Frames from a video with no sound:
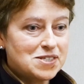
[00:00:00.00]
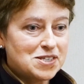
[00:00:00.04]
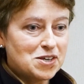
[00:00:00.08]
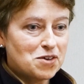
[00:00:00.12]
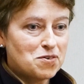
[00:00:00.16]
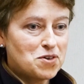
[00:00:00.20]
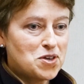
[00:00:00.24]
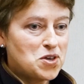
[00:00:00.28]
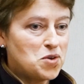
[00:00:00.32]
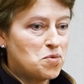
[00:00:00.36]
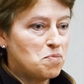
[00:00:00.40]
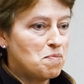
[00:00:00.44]
so
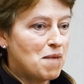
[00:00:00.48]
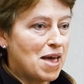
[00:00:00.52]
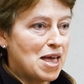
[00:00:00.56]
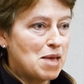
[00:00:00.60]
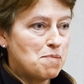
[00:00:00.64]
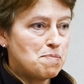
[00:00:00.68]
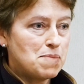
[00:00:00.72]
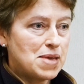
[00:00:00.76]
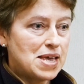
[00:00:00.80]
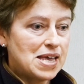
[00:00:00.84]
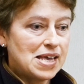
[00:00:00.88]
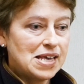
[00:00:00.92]
you may
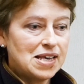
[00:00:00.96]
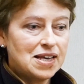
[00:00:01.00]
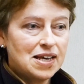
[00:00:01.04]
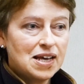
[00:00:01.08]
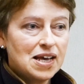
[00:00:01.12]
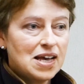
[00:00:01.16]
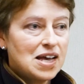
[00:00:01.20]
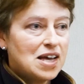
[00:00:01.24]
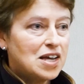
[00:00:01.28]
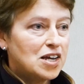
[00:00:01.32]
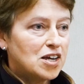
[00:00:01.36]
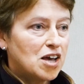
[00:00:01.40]
be
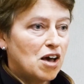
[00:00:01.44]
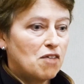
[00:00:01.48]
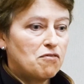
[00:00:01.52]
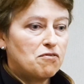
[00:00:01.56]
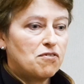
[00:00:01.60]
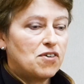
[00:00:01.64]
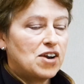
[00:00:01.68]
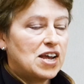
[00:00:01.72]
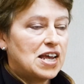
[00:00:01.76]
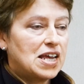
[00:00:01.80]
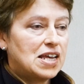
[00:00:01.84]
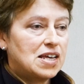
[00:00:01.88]

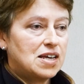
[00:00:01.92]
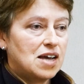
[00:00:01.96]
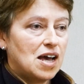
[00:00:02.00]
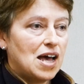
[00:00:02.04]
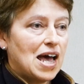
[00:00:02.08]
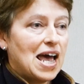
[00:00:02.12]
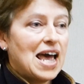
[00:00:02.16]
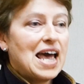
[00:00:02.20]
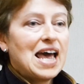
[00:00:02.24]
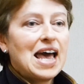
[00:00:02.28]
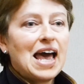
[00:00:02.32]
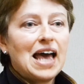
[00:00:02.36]
covering
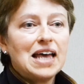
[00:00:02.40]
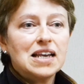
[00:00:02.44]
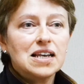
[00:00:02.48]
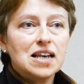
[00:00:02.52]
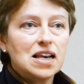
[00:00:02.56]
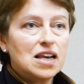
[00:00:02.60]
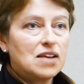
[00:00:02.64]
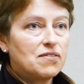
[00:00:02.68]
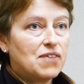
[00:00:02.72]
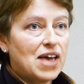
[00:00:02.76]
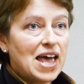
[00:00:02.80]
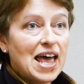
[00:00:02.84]
a
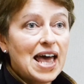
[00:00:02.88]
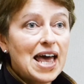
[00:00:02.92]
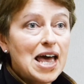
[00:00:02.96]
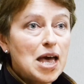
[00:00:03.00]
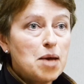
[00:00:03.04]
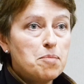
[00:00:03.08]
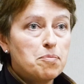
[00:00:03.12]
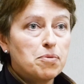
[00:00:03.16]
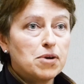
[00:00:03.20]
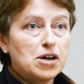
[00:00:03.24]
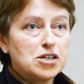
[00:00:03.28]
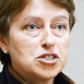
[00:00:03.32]
handle of a
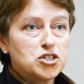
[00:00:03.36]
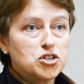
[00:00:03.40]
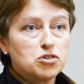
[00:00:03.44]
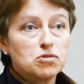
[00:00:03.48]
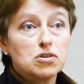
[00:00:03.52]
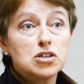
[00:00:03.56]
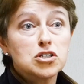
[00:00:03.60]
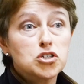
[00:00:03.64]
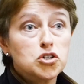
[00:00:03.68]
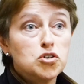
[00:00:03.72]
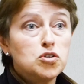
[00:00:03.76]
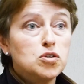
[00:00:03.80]
hairbrush or
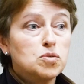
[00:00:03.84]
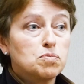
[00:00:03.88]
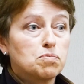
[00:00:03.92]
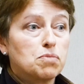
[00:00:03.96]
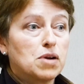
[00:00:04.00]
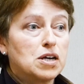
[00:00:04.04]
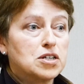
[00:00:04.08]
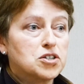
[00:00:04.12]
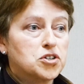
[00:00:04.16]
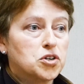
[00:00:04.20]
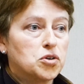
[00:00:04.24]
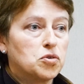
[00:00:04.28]
a
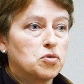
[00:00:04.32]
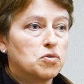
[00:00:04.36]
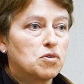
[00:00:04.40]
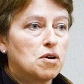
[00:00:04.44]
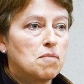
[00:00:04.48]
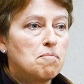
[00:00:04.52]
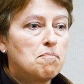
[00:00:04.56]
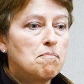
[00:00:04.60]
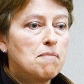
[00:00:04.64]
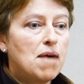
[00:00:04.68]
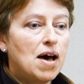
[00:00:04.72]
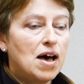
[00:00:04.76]
toothbrush or a
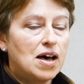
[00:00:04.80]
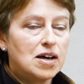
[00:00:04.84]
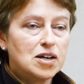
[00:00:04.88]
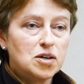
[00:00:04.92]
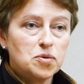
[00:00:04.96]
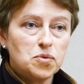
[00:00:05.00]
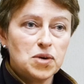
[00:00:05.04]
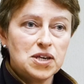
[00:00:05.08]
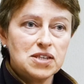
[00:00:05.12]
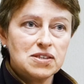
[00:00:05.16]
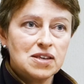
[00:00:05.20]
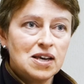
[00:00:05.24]
mug
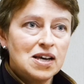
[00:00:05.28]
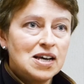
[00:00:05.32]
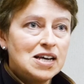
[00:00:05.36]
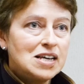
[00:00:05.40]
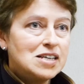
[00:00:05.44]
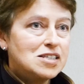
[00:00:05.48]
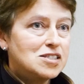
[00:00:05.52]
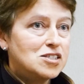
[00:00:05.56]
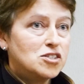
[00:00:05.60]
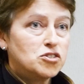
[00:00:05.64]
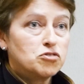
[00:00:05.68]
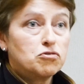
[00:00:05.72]
with
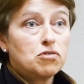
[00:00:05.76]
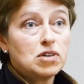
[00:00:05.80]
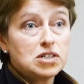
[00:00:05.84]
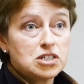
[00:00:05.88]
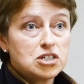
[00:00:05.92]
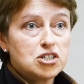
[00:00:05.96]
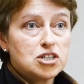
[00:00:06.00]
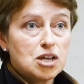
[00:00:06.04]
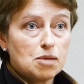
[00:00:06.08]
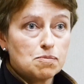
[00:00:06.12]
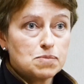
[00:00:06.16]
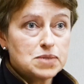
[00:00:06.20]

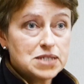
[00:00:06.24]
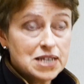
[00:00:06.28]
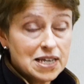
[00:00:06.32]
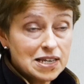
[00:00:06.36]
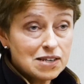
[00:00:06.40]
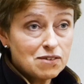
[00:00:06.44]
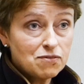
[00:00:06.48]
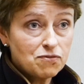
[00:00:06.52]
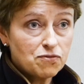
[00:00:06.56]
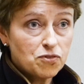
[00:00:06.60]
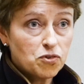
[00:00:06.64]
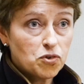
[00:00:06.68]
scrunched up
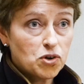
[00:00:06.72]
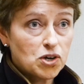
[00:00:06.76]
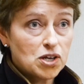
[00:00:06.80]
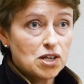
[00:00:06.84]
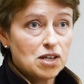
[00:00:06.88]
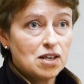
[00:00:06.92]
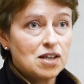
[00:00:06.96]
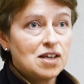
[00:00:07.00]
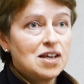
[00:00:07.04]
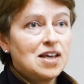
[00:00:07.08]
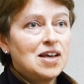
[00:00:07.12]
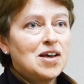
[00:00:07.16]

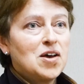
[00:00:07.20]
tinfoil